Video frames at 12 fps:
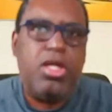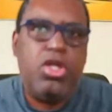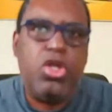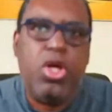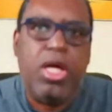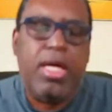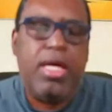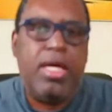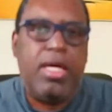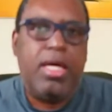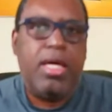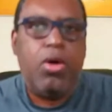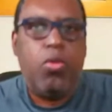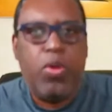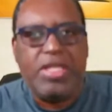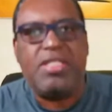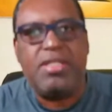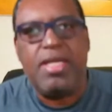the
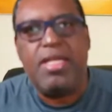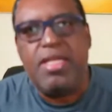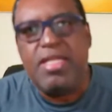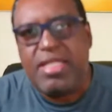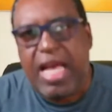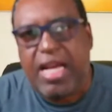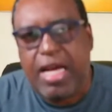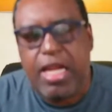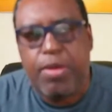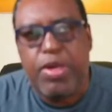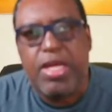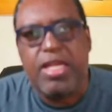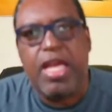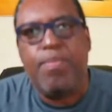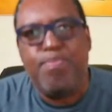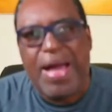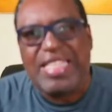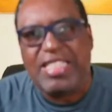West Indies Academy,
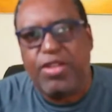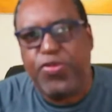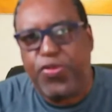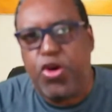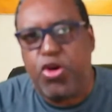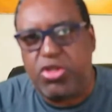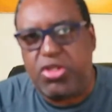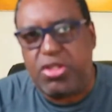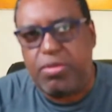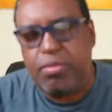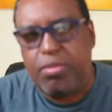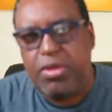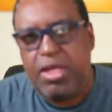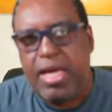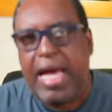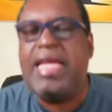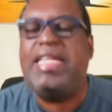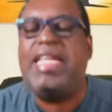they batted first.
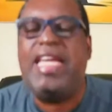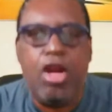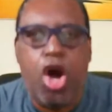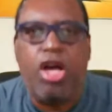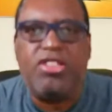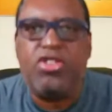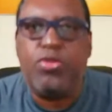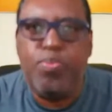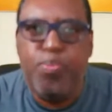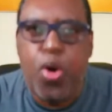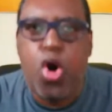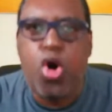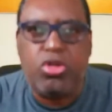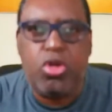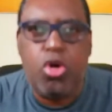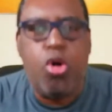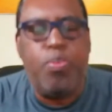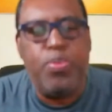And they lost
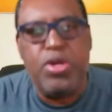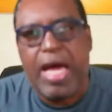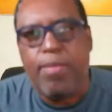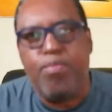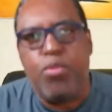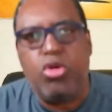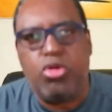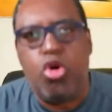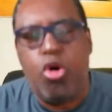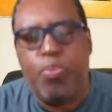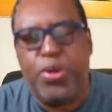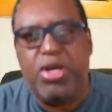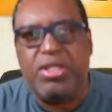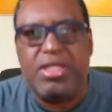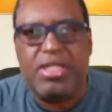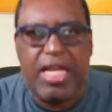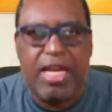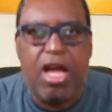not both openers,
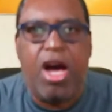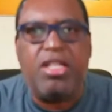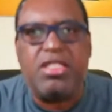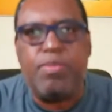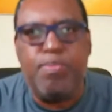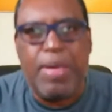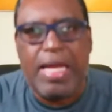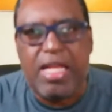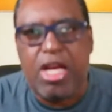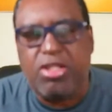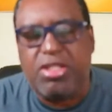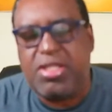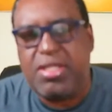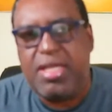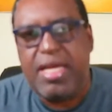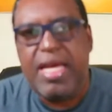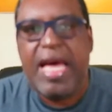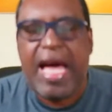they lost
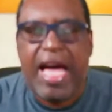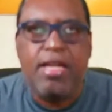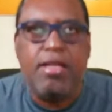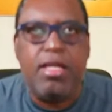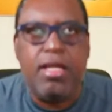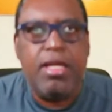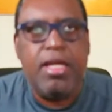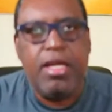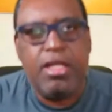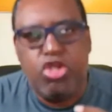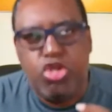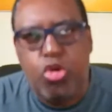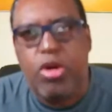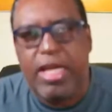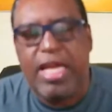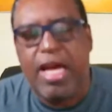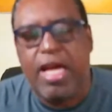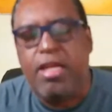Melius and
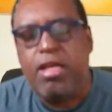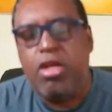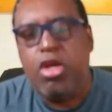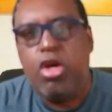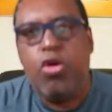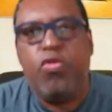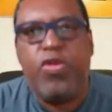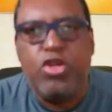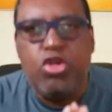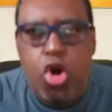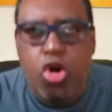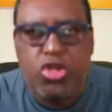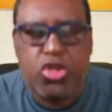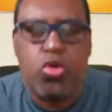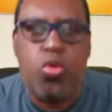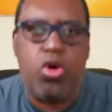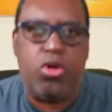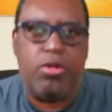Julian for no
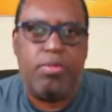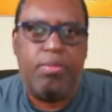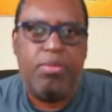score.